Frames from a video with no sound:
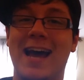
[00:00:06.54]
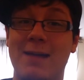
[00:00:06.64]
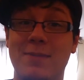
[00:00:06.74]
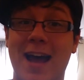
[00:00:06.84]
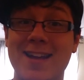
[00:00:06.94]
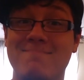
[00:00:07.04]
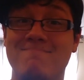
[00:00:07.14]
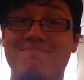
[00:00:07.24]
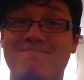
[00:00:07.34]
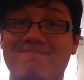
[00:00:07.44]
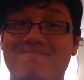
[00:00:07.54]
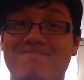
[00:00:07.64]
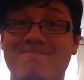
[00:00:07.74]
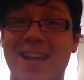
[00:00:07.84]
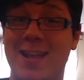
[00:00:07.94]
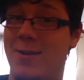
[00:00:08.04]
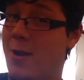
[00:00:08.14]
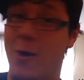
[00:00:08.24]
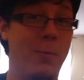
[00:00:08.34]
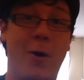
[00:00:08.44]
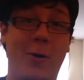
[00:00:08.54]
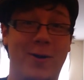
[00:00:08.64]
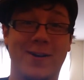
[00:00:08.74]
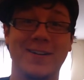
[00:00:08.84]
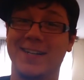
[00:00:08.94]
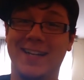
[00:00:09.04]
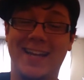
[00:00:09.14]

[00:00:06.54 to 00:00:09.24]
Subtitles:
I'm done. No more.